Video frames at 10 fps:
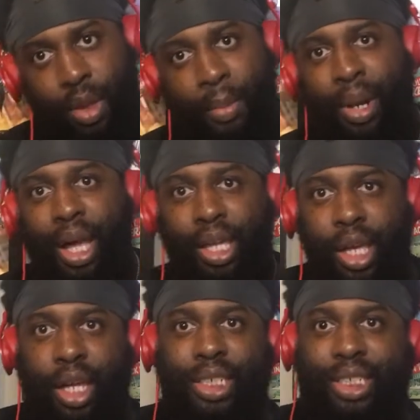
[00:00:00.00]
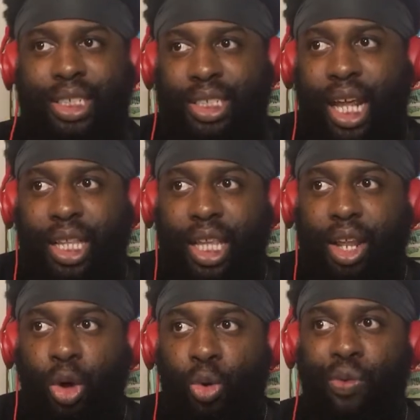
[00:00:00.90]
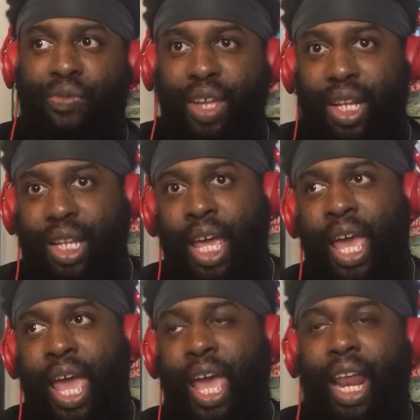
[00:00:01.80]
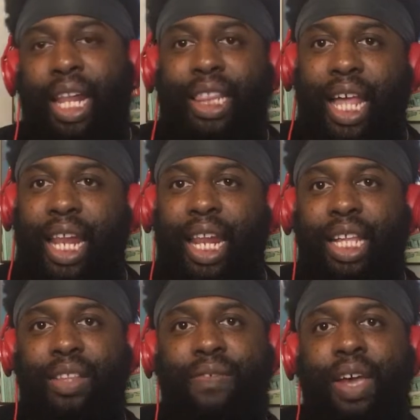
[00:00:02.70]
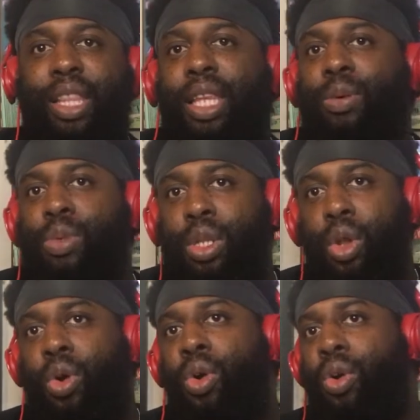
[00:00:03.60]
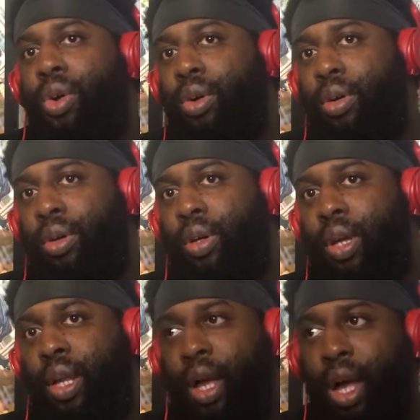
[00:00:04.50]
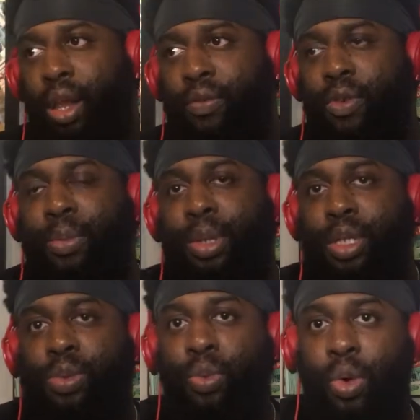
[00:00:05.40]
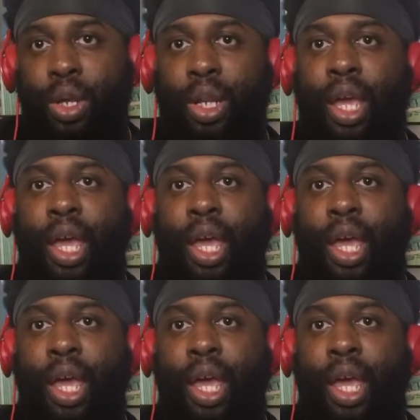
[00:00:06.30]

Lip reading: But, like, yeah, it's just, like, that whole feeling. And I like the fact that it was Laurel and Oliver, because, one,